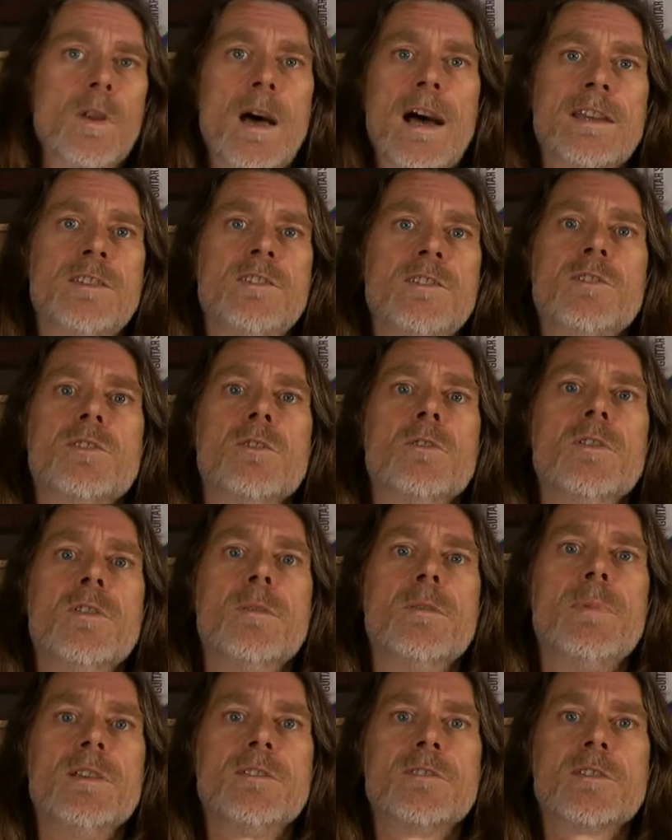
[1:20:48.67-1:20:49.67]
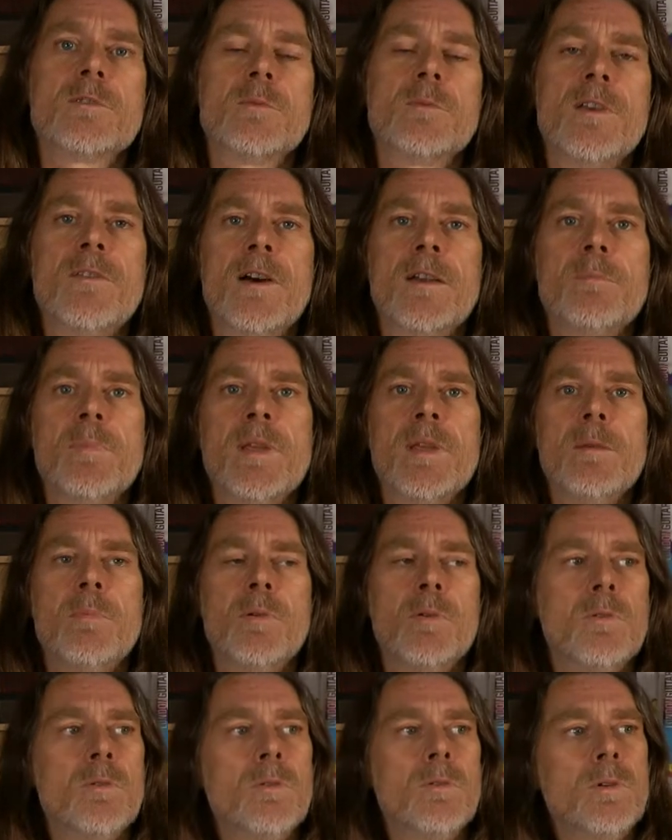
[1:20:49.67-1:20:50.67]
As you saw in the pictures, we've had
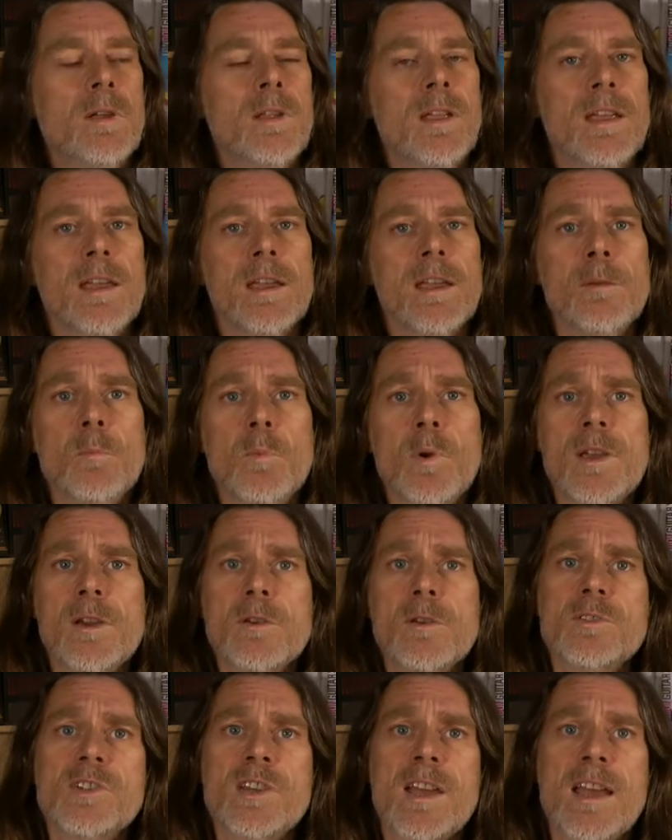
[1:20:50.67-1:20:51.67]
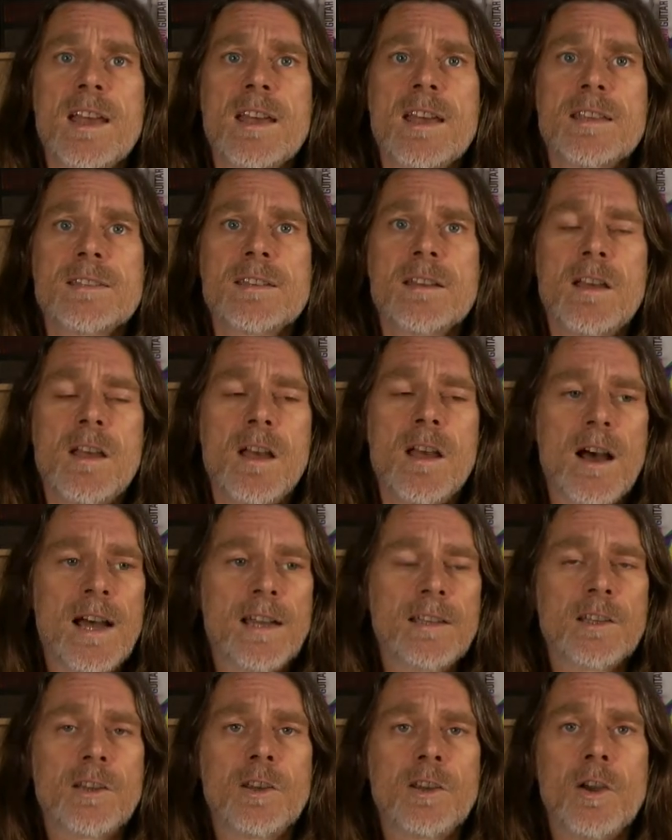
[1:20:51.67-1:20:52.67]
people in wheelchairs. I
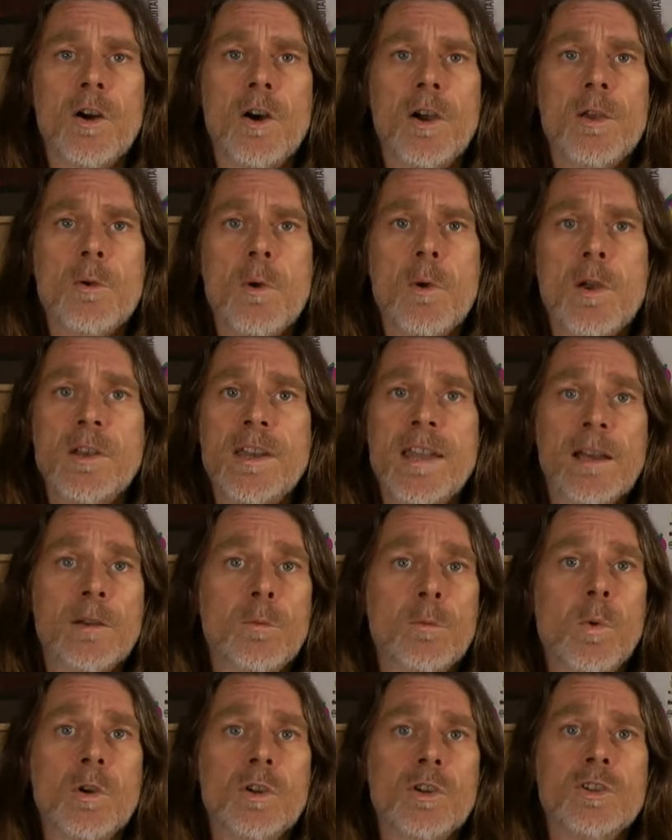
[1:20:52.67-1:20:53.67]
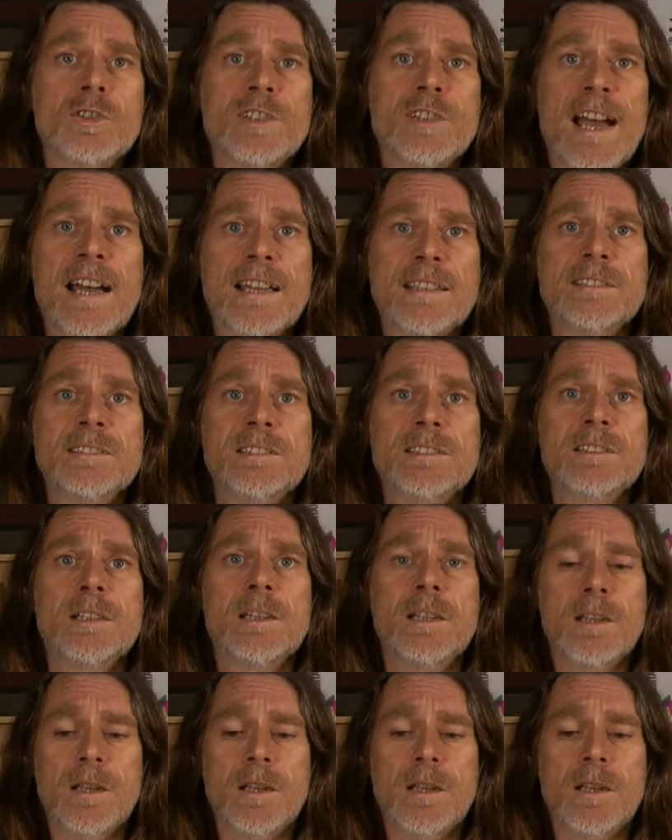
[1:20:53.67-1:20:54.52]
had a guy who only had one good hand.